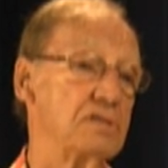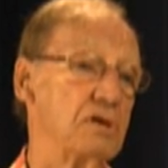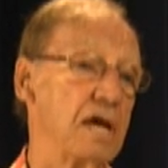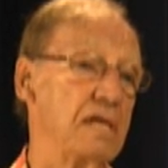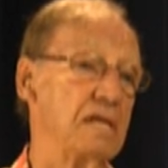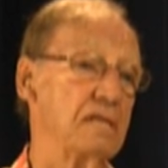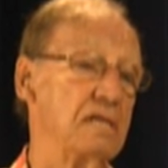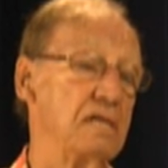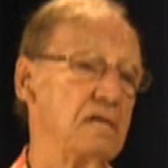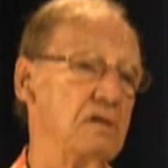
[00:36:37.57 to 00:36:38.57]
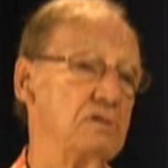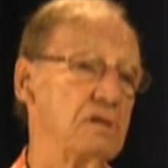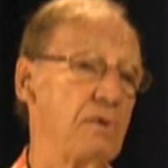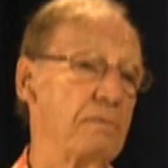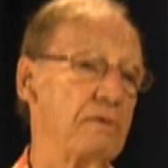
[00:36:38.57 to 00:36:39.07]
so had nothing to use
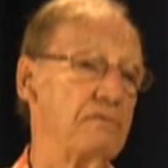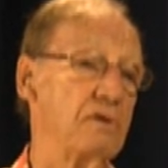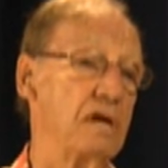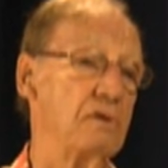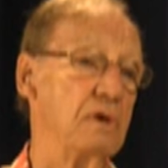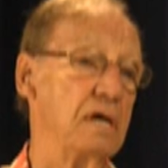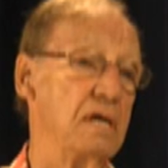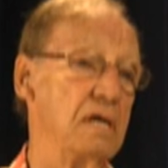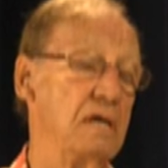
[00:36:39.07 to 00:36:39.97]
the weapon for anyway.